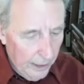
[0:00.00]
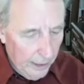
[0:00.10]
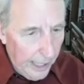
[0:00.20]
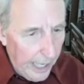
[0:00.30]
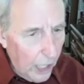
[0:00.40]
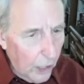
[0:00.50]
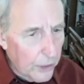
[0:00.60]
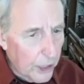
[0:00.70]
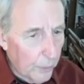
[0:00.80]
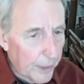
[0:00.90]
how do
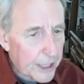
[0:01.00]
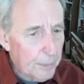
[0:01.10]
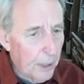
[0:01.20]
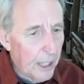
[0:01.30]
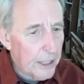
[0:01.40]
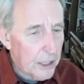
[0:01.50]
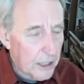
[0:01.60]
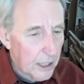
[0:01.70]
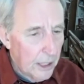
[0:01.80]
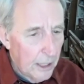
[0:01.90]
you express
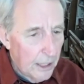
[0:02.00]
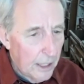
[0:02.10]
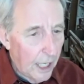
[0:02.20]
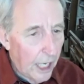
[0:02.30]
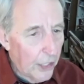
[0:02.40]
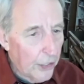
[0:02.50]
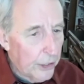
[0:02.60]
uh,